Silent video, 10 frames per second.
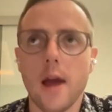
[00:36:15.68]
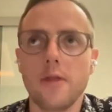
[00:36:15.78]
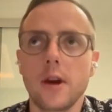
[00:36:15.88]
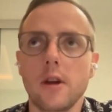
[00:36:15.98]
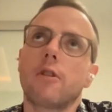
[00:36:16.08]
I
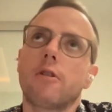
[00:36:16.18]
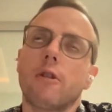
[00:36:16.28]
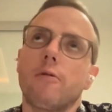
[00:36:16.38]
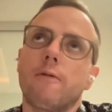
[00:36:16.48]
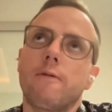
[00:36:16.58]
think it's
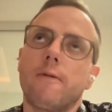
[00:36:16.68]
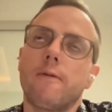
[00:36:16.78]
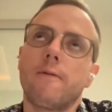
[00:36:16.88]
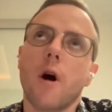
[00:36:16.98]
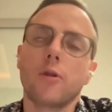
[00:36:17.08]
a
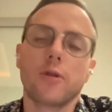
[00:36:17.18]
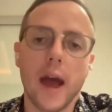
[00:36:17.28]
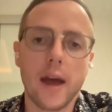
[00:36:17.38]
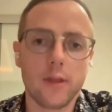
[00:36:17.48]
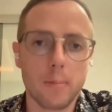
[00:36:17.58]
vote
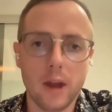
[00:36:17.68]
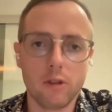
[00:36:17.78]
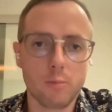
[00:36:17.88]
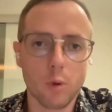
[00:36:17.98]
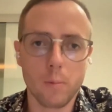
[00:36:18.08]
that the page
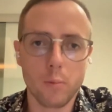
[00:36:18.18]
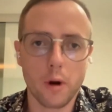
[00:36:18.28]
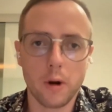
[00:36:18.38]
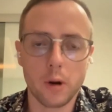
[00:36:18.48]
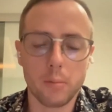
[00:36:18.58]
is more
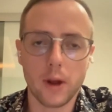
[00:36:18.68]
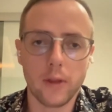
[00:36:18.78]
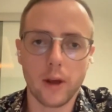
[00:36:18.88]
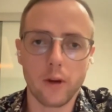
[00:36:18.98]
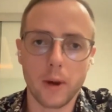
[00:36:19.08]
important to your brand
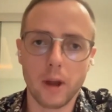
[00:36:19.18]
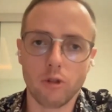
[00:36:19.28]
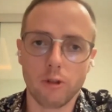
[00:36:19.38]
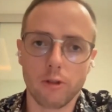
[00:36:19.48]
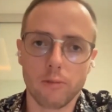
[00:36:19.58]
than other
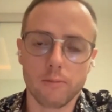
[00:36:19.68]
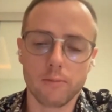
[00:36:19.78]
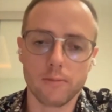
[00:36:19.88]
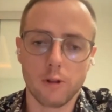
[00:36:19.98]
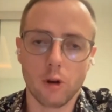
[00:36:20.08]
pages.
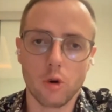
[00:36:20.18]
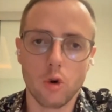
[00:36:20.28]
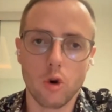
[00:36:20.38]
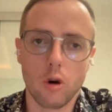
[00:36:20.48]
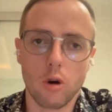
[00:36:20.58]
And so
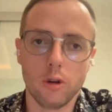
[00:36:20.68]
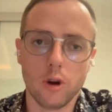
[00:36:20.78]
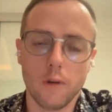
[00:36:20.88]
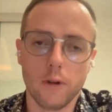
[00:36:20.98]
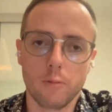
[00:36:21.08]
Google,
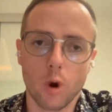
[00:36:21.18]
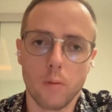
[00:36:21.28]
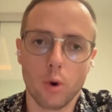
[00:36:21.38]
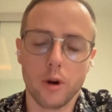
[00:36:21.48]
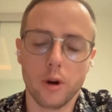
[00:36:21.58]
if it's more
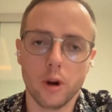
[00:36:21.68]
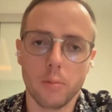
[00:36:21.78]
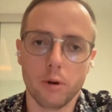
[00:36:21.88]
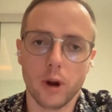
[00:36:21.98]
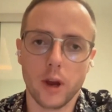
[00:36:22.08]
important to your
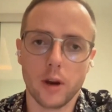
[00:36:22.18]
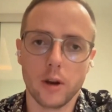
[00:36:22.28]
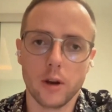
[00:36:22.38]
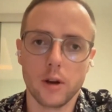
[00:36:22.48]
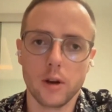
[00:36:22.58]
brand,
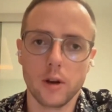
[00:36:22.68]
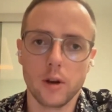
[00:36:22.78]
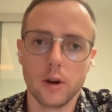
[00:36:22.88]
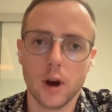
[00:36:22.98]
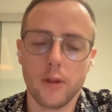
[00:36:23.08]

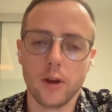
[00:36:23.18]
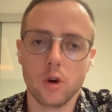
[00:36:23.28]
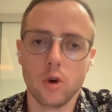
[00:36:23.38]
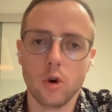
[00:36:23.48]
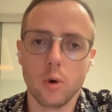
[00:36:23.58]
I
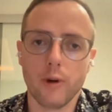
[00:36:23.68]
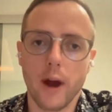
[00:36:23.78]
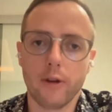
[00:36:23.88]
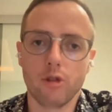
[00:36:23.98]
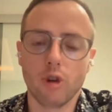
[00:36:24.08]
think Google would
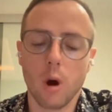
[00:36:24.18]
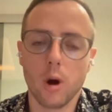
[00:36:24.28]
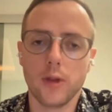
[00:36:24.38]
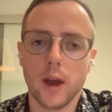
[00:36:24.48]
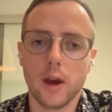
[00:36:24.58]
rather show
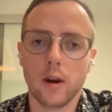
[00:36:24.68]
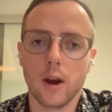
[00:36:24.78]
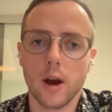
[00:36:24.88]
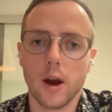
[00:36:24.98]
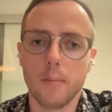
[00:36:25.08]
it than
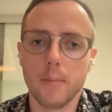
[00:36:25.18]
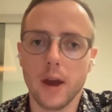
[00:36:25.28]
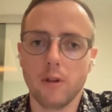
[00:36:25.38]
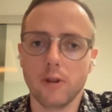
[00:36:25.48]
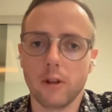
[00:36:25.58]
a
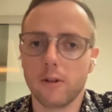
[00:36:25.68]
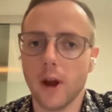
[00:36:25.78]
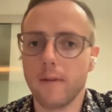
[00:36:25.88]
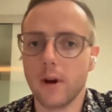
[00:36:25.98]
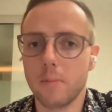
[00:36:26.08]
page that's
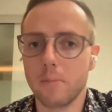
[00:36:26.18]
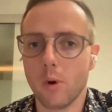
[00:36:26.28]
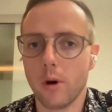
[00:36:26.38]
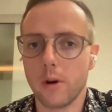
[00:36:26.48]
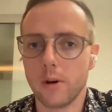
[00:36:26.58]
not very
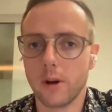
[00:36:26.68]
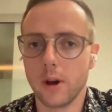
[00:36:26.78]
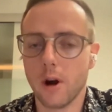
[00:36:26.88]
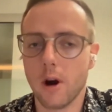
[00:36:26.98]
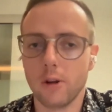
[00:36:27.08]
important
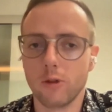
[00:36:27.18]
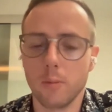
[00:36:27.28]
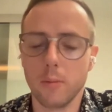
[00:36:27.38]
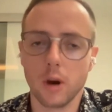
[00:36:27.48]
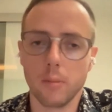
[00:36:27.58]
at all to
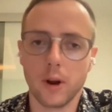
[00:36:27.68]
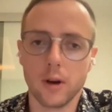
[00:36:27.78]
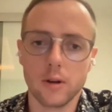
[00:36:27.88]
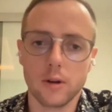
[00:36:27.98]
a bigger brand.